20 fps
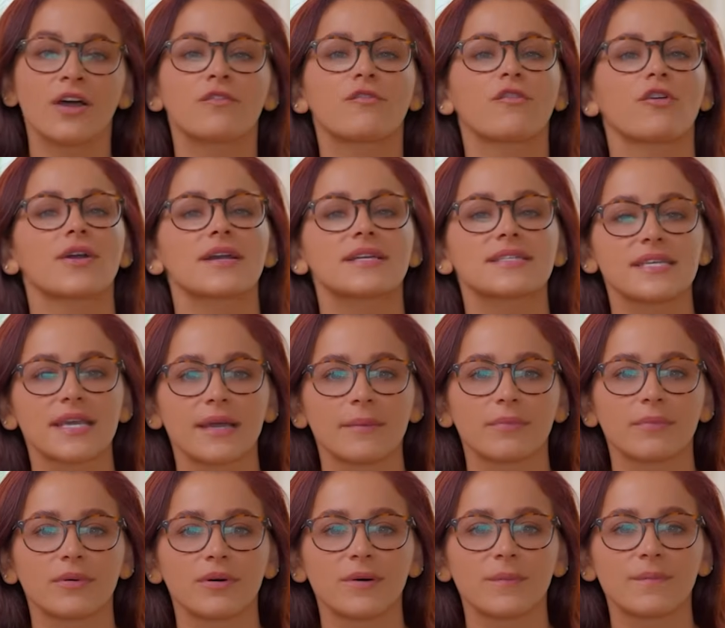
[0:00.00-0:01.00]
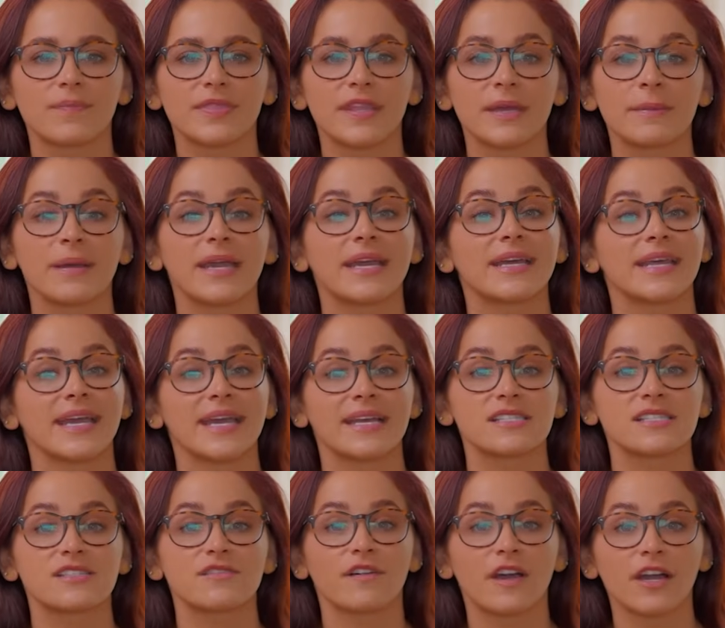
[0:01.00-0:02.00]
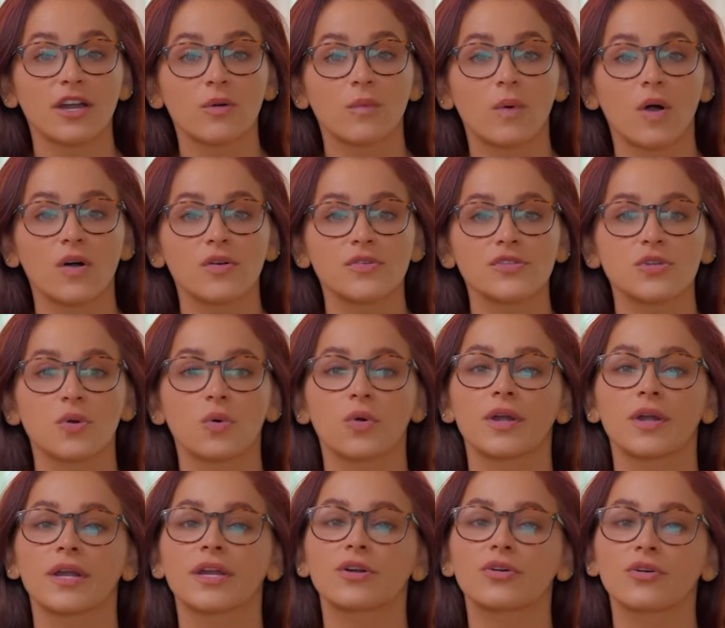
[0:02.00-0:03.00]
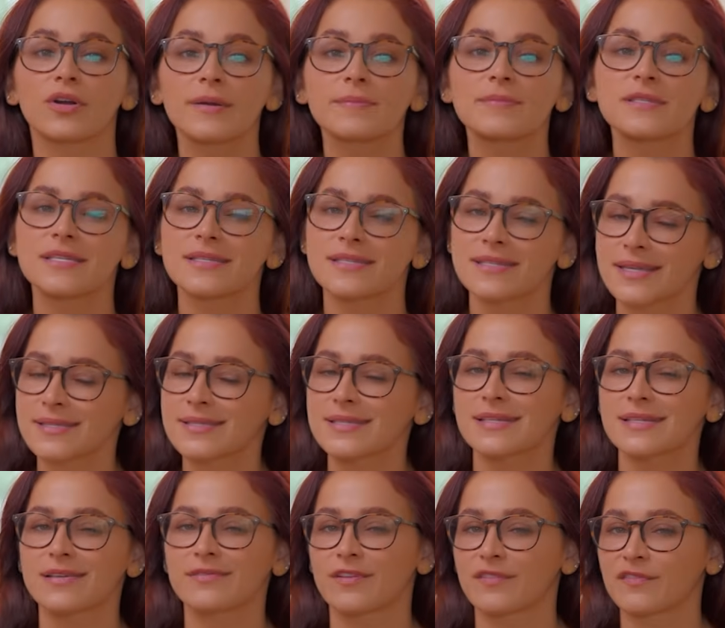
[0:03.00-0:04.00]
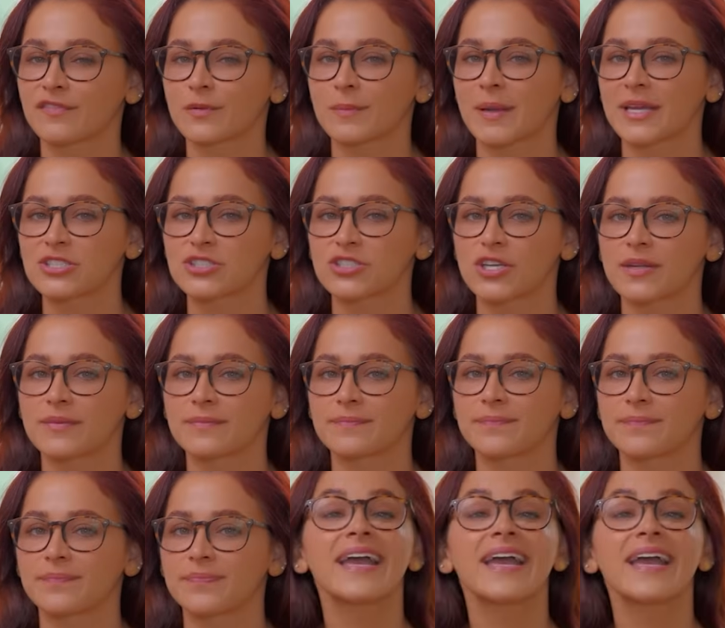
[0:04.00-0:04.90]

For example, they may enhance firewalls or encrypt sensitive information.